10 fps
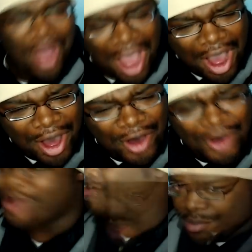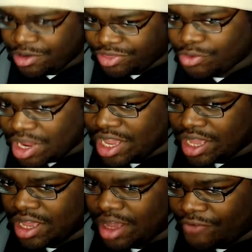Whoa! Number
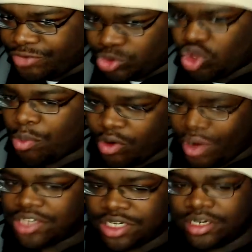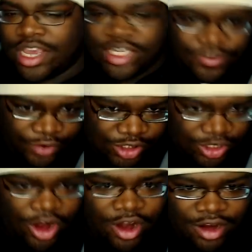three of story progression is for
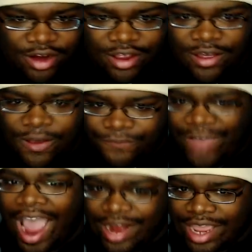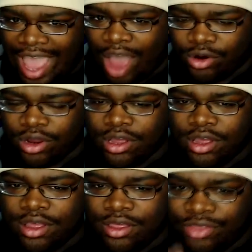certain finding out
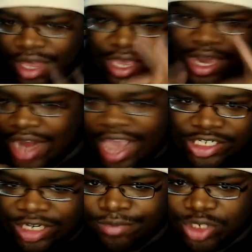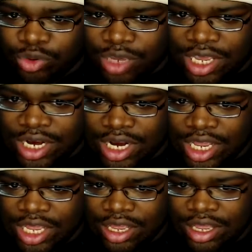the connection between
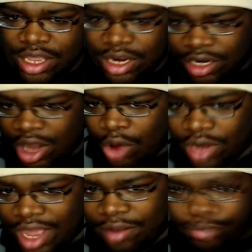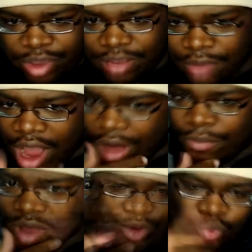Lola and Big
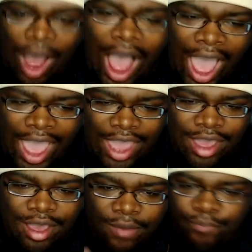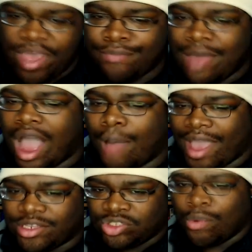Mom and why Big Mom
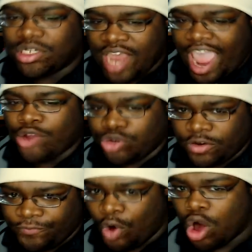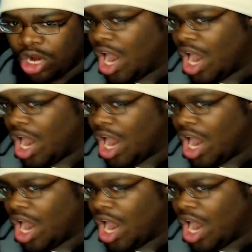has so much hatred for